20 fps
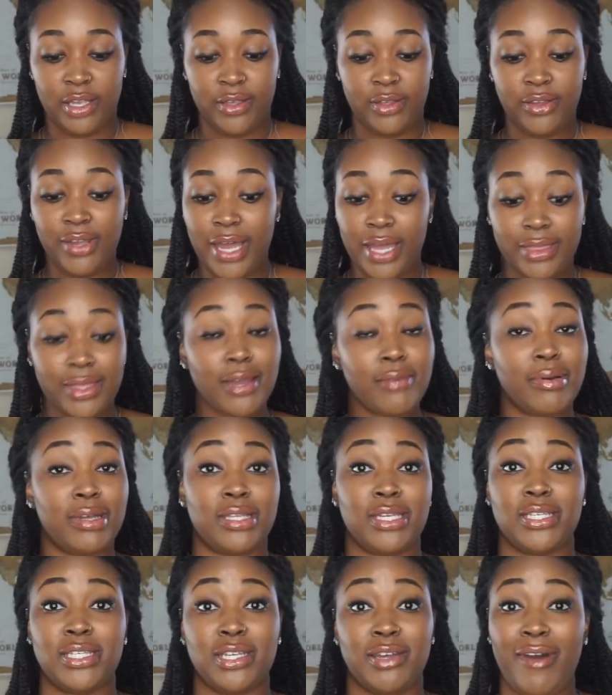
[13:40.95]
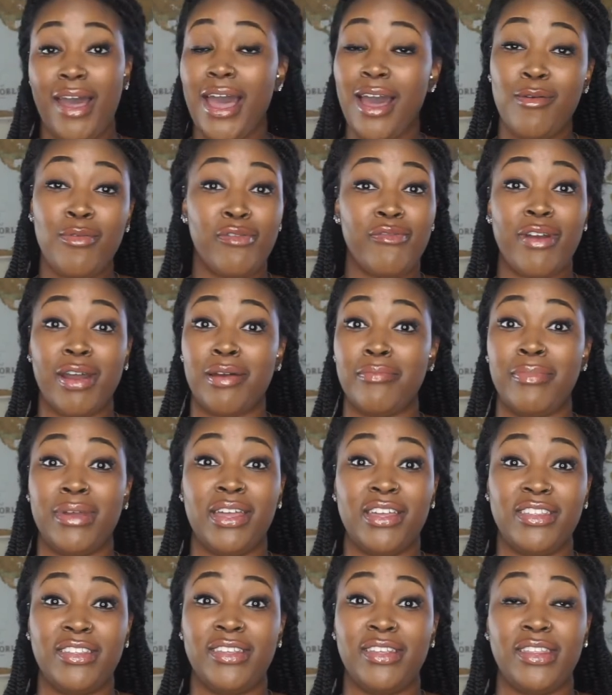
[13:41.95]
You gotta think about this stuff. I would
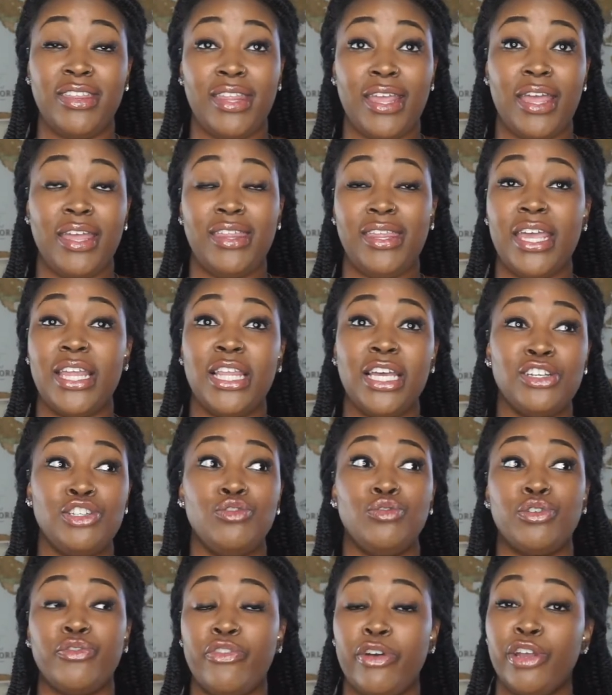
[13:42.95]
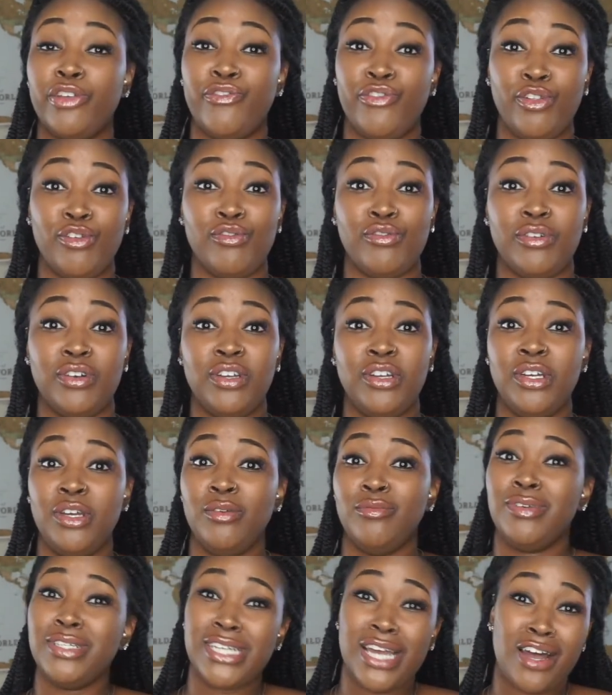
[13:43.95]
recommend, unless you're on the first floor,
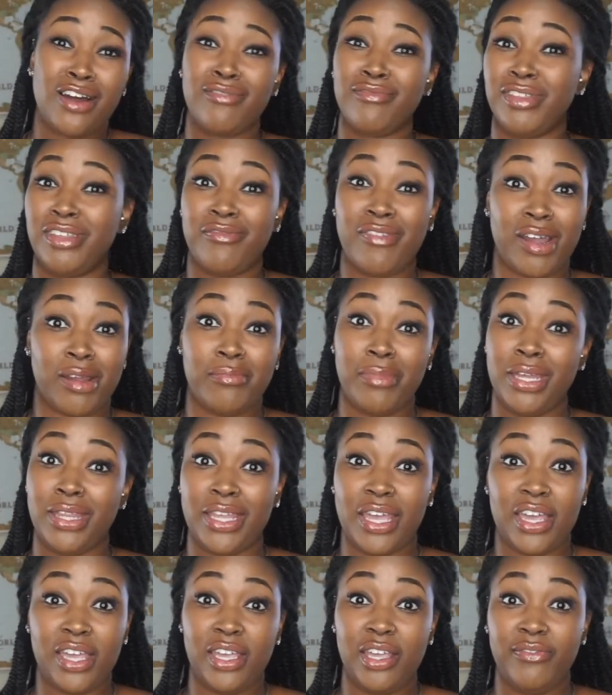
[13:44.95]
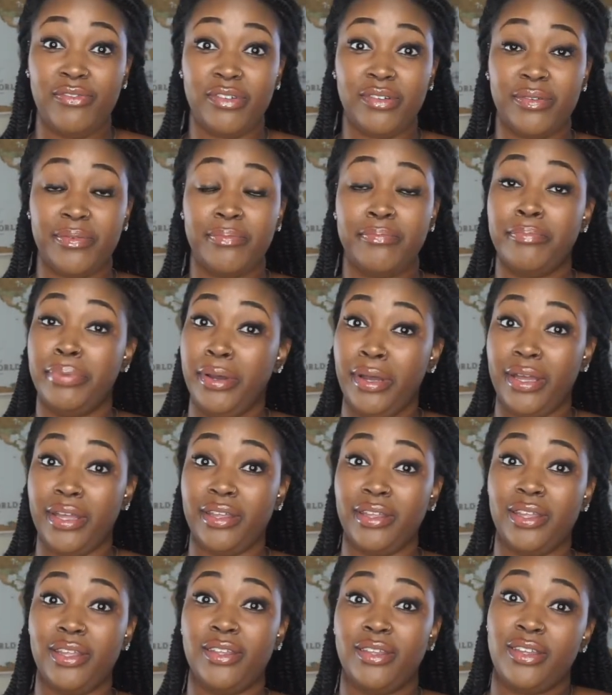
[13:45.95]
which I don't really recommend that either.
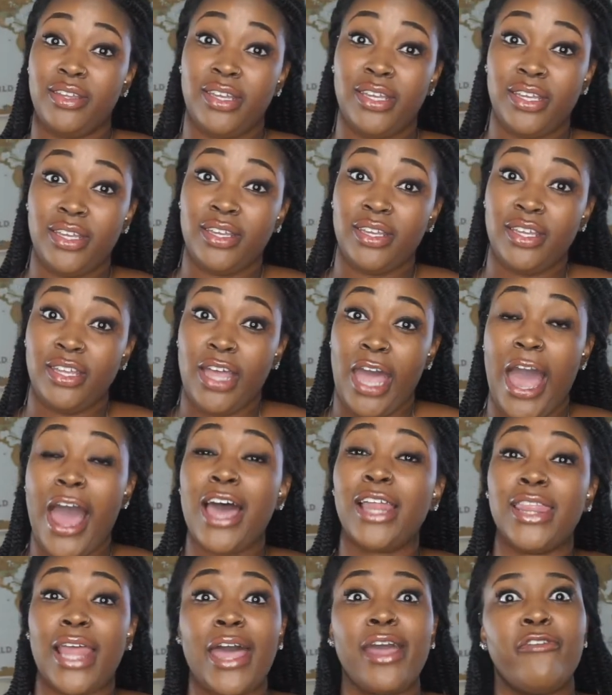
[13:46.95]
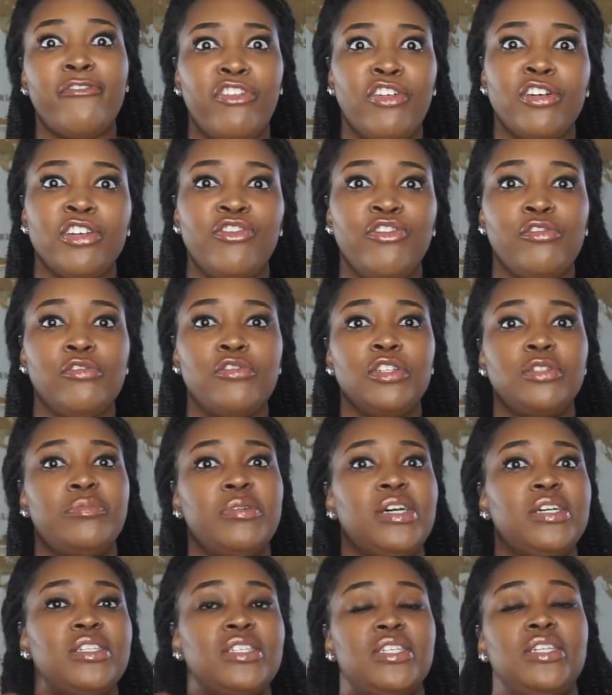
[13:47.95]
But I like first floors
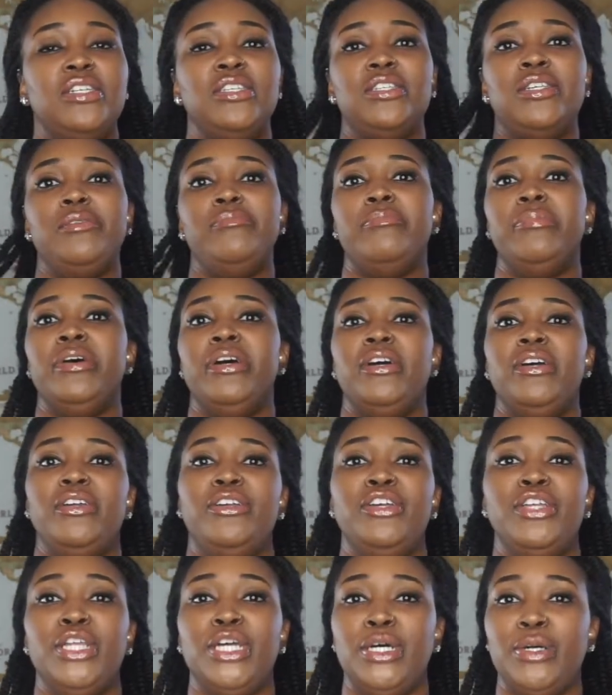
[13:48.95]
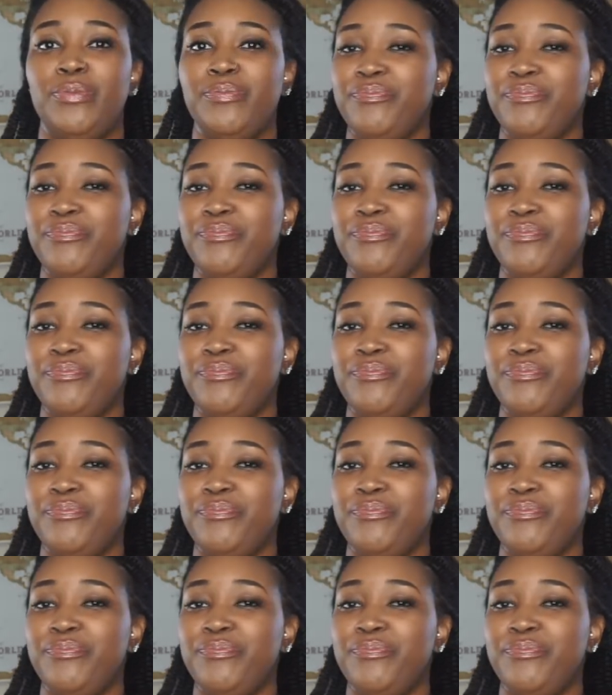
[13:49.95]
because it's easy, but you know,